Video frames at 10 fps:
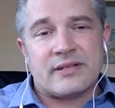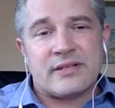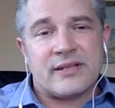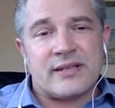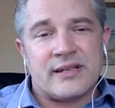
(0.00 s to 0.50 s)

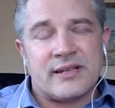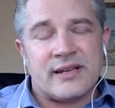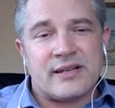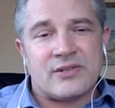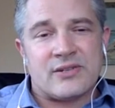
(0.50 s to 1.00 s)
And he
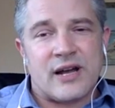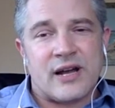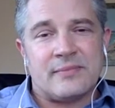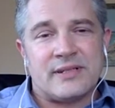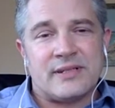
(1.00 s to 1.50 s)

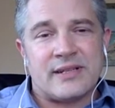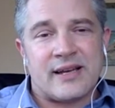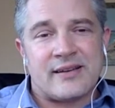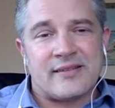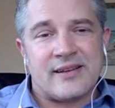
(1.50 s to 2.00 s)
described
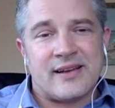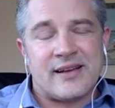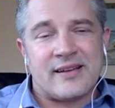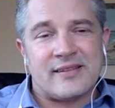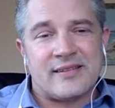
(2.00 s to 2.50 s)

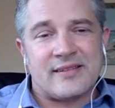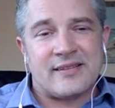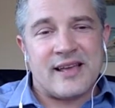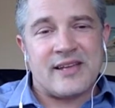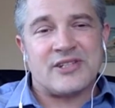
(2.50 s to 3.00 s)

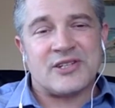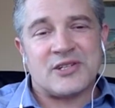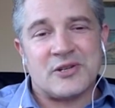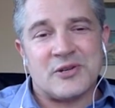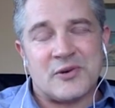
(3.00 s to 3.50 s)

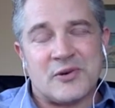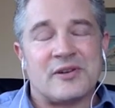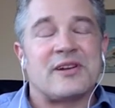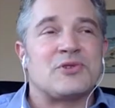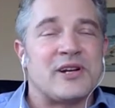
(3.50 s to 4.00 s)
HSU, or
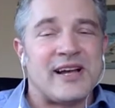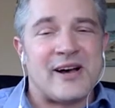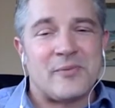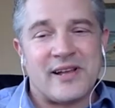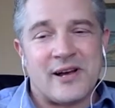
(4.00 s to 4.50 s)
I'm sorry,
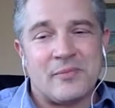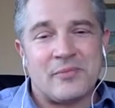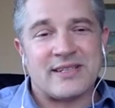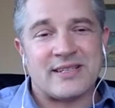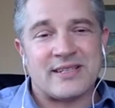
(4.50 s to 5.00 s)
Cal Poly
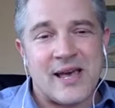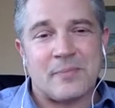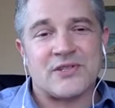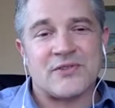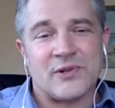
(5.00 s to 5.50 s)
Humboldt, as a
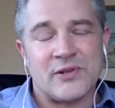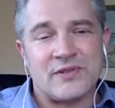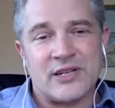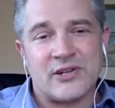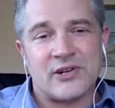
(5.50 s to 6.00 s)
campus full of
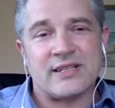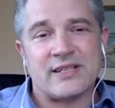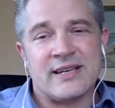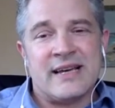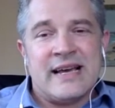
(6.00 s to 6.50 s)

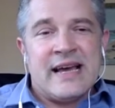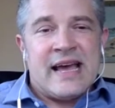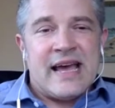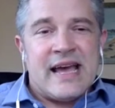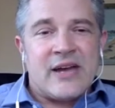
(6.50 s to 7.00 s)
secrets,
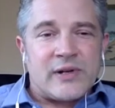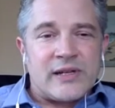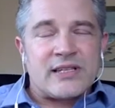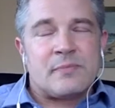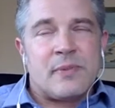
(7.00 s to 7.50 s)
and really
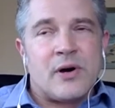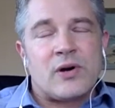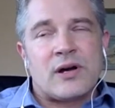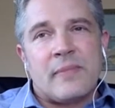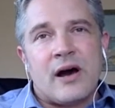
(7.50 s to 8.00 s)
spoke
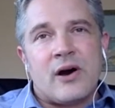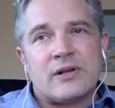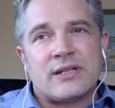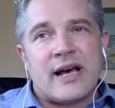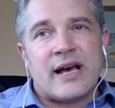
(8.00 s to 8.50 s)

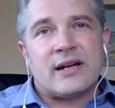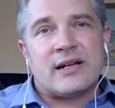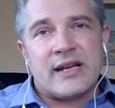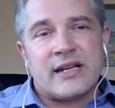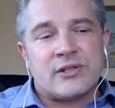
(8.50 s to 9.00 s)
about Title
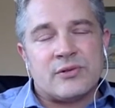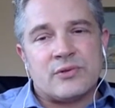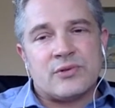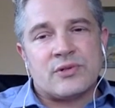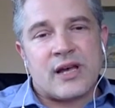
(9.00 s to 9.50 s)
IX
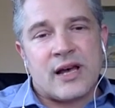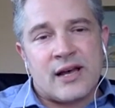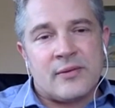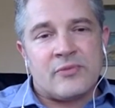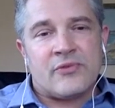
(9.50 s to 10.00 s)
issues
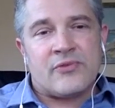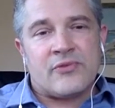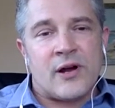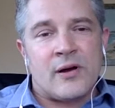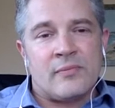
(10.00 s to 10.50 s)

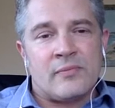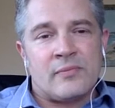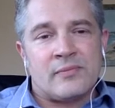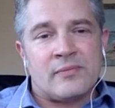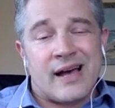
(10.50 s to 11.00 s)

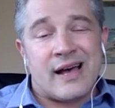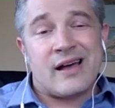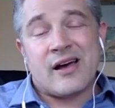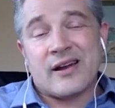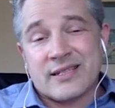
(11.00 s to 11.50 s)

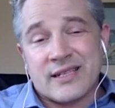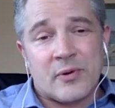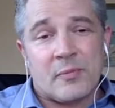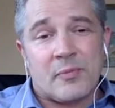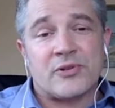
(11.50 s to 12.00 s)
honestly from
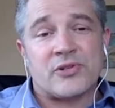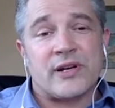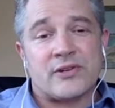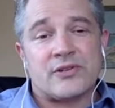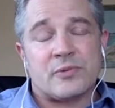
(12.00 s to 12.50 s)
a
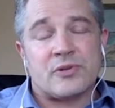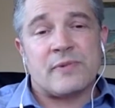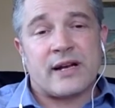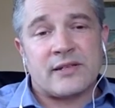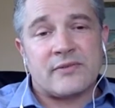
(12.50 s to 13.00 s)
perpetrator's
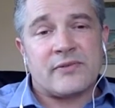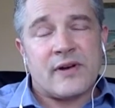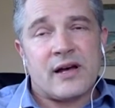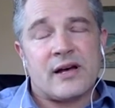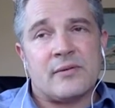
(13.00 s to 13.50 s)
perspective
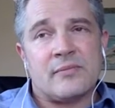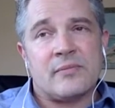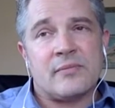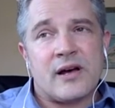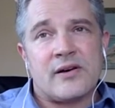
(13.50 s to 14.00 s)

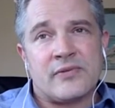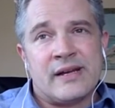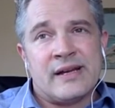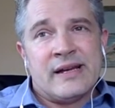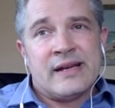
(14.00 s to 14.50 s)
of
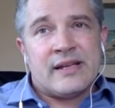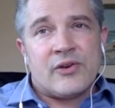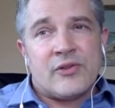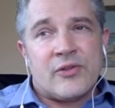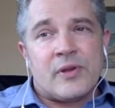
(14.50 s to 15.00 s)

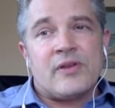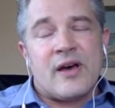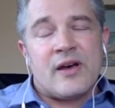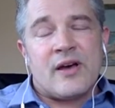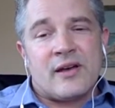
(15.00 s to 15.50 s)

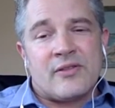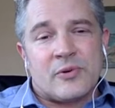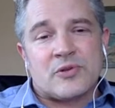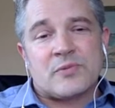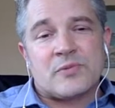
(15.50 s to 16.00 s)
the
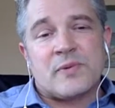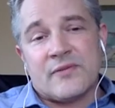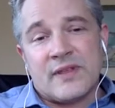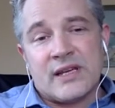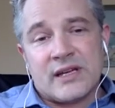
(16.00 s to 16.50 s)
perspective
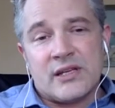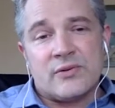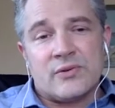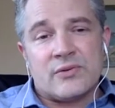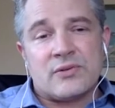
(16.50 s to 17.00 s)
of the
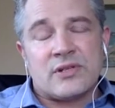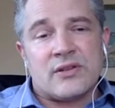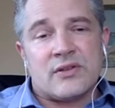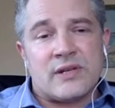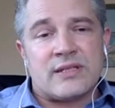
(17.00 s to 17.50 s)
accused and
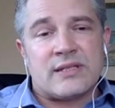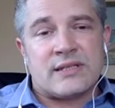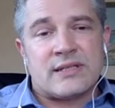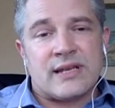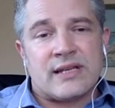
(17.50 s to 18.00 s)
the
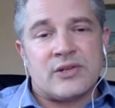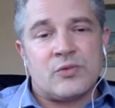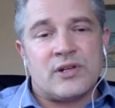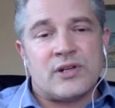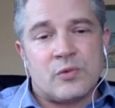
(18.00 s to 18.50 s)
reasons that you
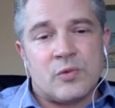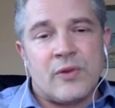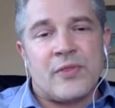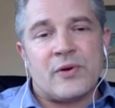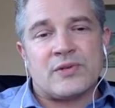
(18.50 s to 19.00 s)
wouldn't
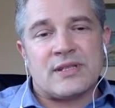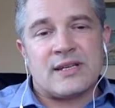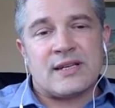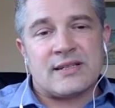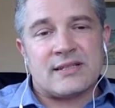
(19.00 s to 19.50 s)
want those
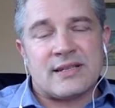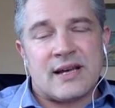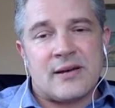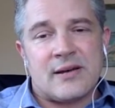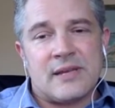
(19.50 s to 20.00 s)
things
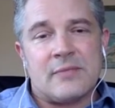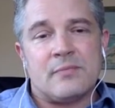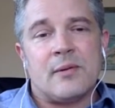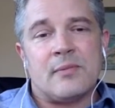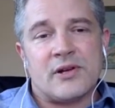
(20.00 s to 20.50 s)
in
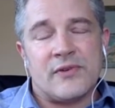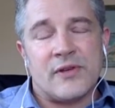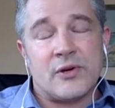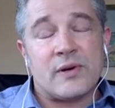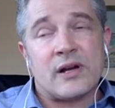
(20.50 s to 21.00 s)
public
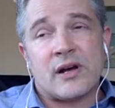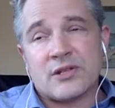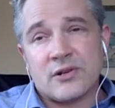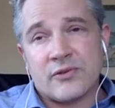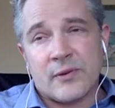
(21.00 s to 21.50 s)
view, and
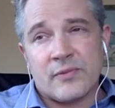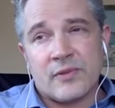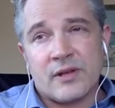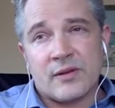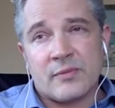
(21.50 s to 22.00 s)
also from
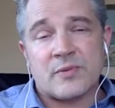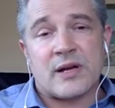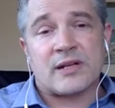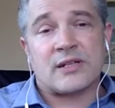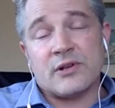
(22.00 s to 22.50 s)
the
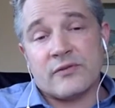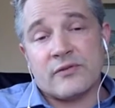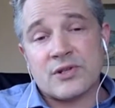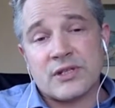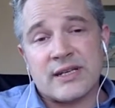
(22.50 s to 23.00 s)
perspective of the
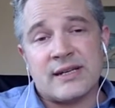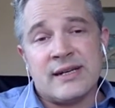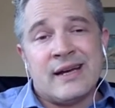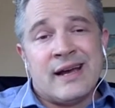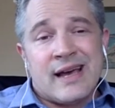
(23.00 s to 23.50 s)
university
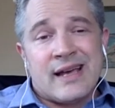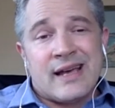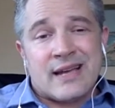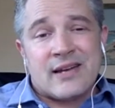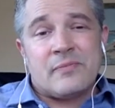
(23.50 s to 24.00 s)
as
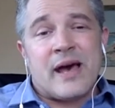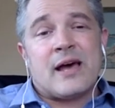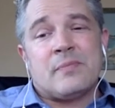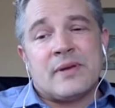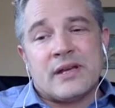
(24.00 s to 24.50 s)
kind of
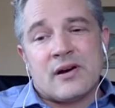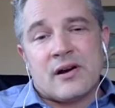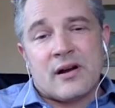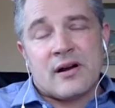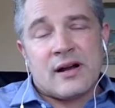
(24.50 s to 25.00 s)
bad
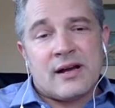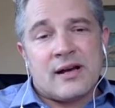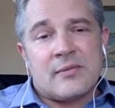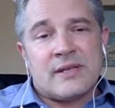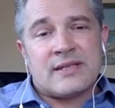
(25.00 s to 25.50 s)
PR,
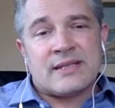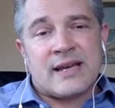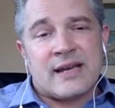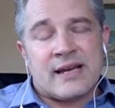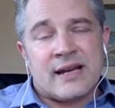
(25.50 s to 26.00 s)
and
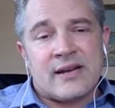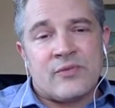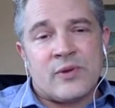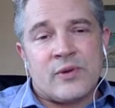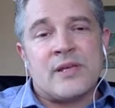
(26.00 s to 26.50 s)
saying kind of
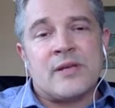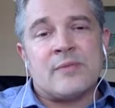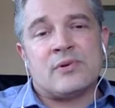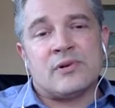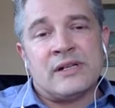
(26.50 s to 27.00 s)
when
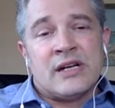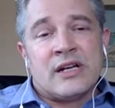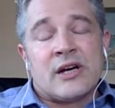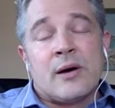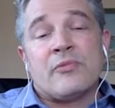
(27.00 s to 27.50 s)
people
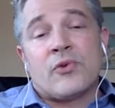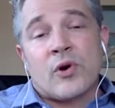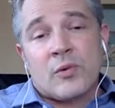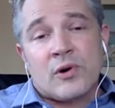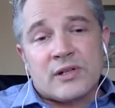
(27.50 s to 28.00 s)
come
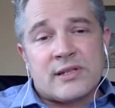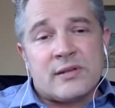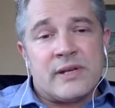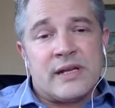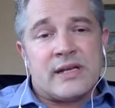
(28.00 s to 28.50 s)
forward to
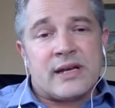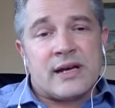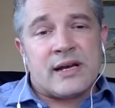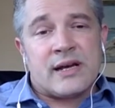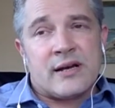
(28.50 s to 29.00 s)
the
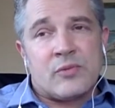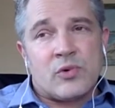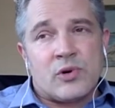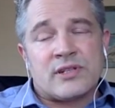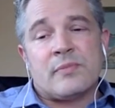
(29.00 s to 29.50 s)
media
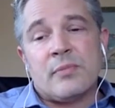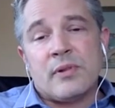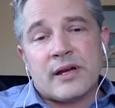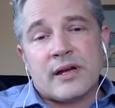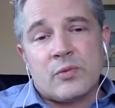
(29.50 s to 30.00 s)
or to the
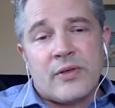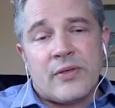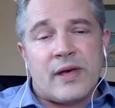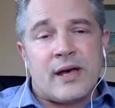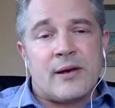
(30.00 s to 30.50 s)
public
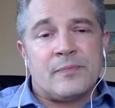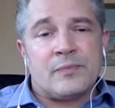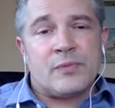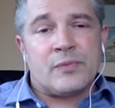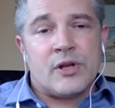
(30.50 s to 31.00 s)
with
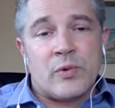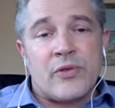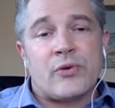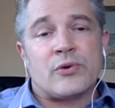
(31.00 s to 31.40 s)
their